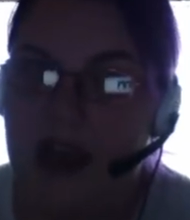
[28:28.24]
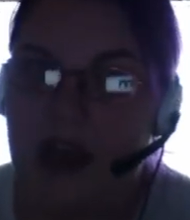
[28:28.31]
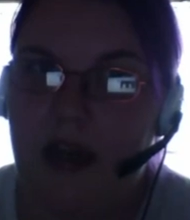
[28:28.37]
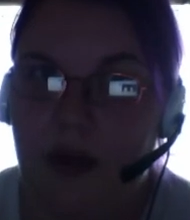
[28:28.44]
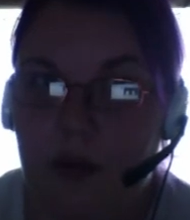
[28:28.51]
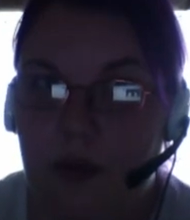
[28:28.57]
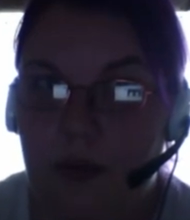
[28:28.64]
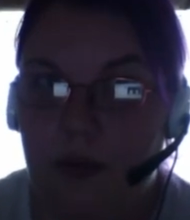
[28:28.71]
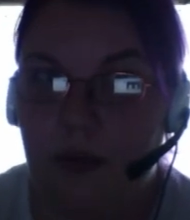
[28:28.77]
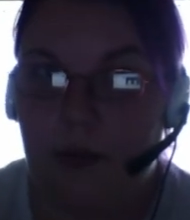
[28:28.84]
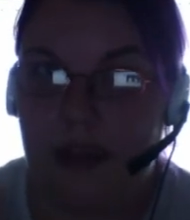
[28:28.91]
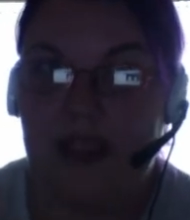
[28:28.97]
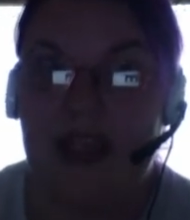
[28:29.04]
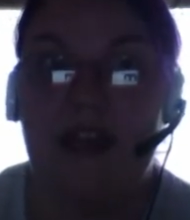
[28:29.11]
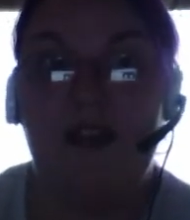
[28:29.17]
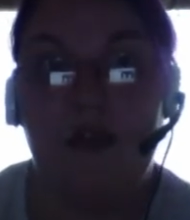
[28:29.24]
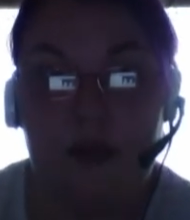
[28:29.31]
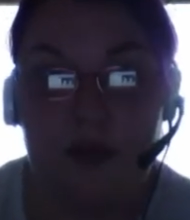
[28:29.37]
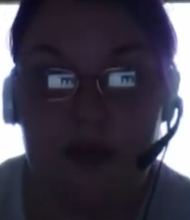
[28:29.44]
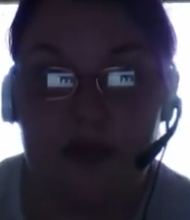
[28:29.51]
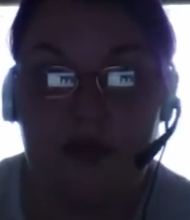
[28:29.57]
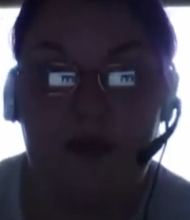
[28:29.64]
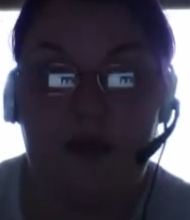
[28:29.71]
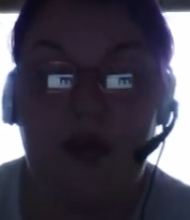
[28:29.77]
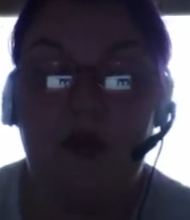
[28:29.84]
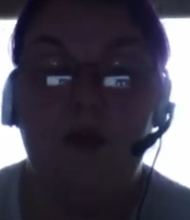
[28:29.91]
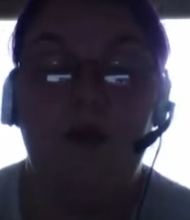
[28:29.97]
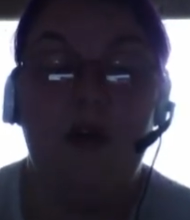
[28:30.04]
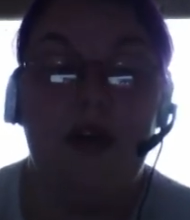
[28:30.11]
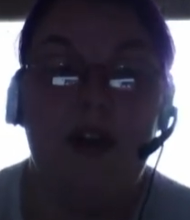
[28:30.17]
And you, once I do move, you
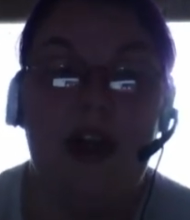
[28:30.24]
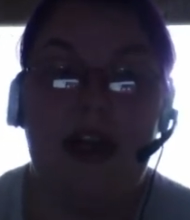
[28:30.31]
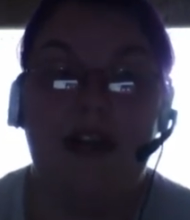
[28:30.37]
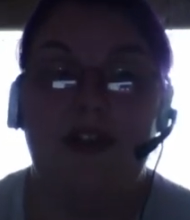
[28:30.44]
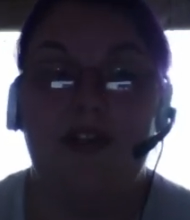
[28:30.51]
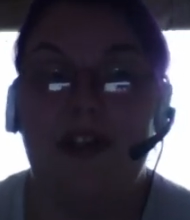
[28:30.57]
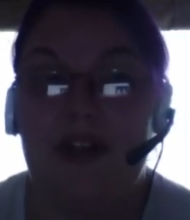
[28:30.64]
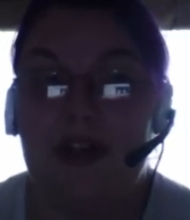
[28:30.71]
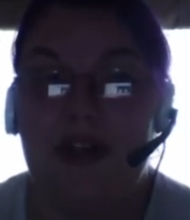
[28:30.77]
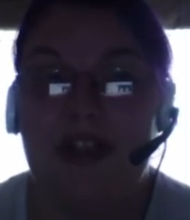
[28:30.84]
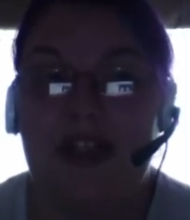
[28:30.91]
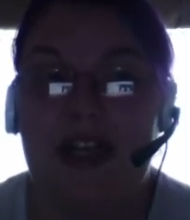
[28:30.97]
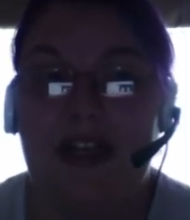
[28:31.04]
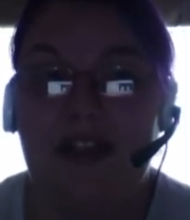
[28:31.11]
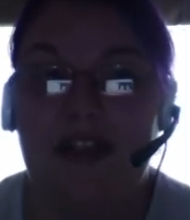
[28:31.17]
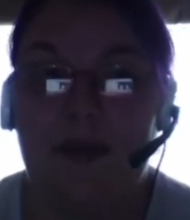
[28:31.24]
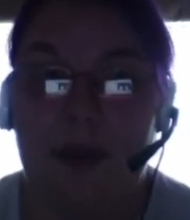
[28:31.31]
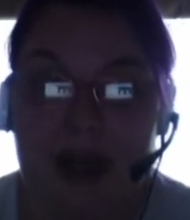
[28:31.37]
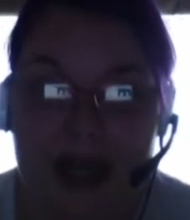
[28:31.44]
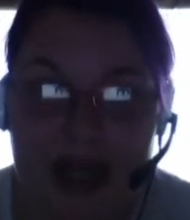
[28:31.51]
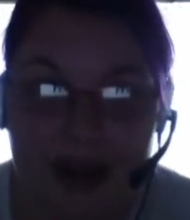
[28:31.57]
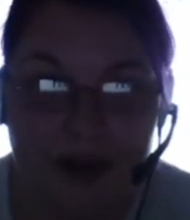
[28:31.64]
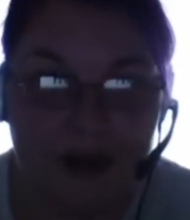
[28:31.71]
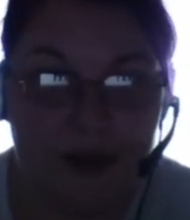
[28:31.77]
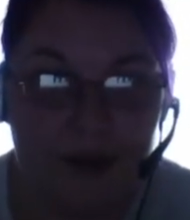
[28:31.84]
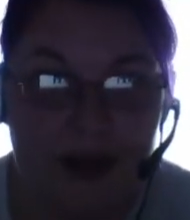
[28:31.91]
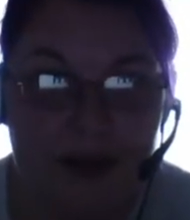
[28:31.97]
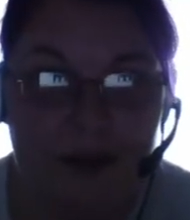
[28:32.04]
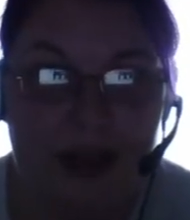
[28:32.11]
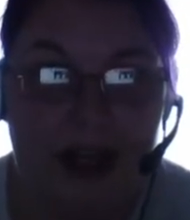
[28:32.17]
will actually start seeing somebody else
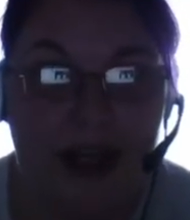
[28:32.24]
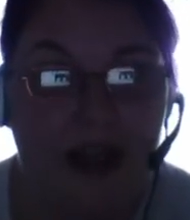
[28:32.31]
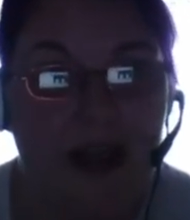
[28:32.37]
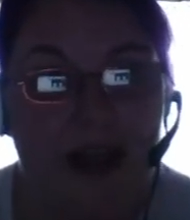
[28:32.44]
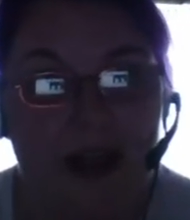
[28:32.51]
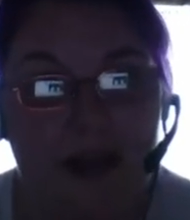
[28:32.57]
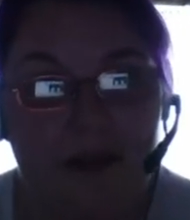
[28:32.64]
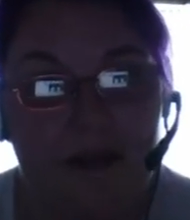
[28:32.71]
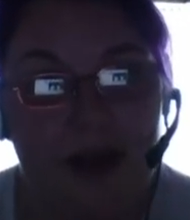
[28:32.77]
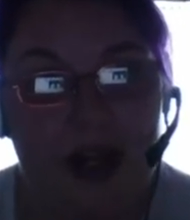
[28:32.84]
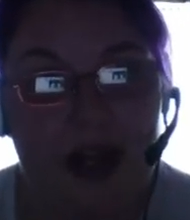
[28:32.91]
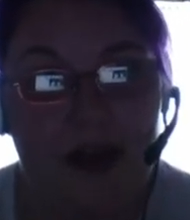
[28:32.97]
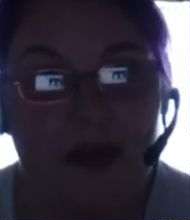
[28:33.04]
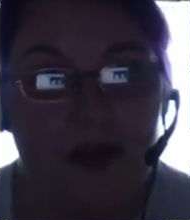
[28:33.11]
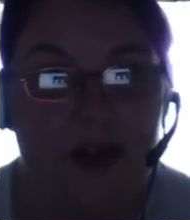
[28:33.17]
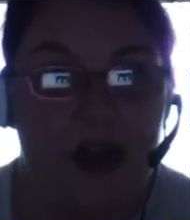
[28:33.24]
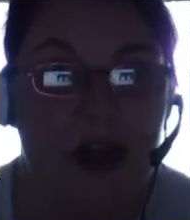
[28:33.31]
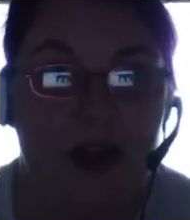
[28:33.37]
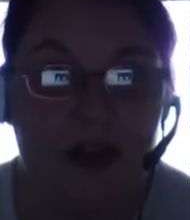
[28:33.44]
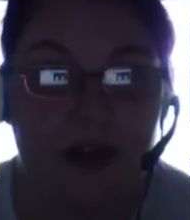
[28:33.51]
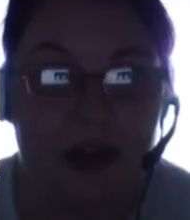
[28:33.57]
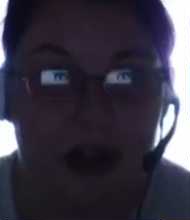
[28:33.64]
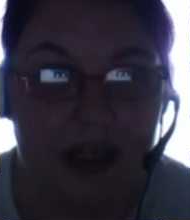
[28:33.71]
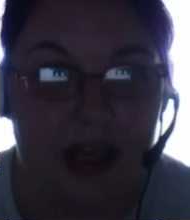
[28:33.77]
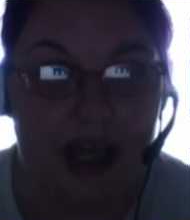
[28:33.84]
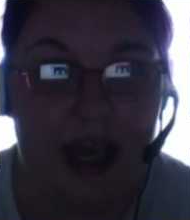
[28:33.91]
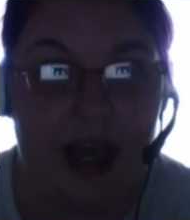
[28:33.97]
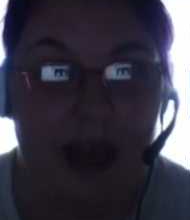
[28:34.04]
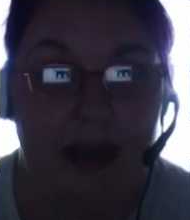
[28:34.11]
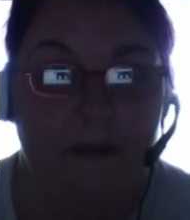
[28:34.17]
with me in the videos other than the
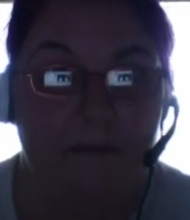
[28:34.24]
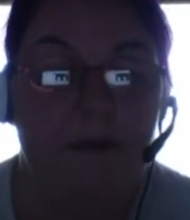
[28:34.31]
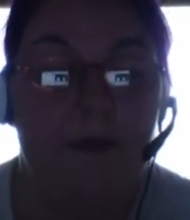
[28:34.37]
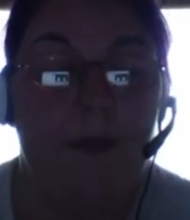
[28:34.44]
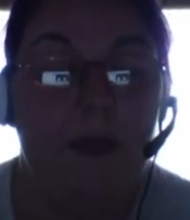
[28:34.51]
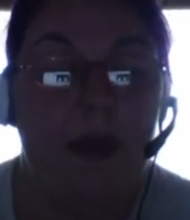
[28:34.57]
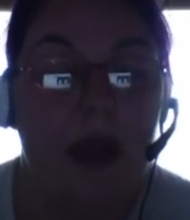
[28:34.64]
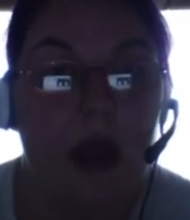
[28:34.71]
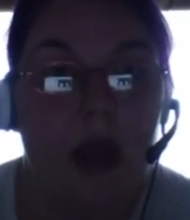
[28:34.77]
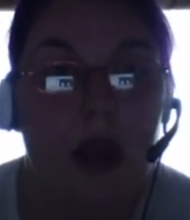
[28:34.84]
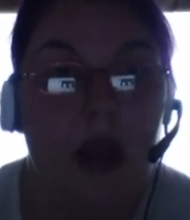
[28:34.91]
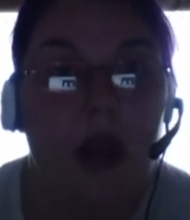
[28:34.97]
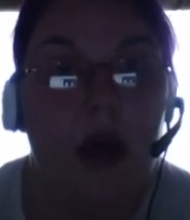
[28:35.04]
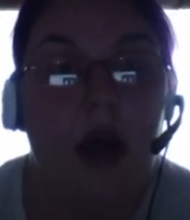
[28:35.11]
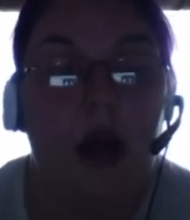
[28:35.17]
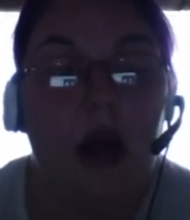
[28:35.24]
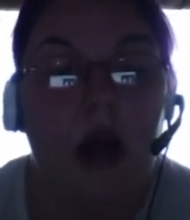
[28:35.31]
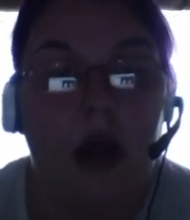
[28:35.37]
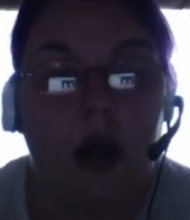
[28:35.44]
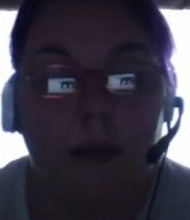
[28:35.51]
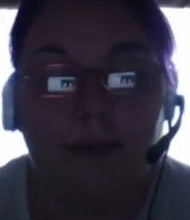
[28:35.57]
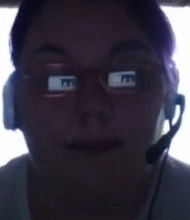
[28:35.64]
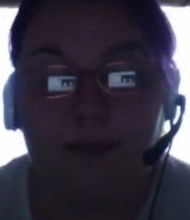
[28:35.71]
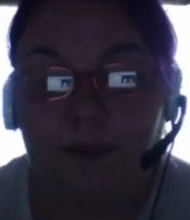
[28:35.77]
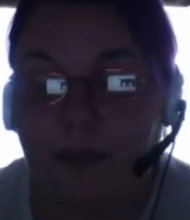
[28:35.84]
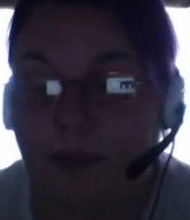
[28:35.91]
cat. Um,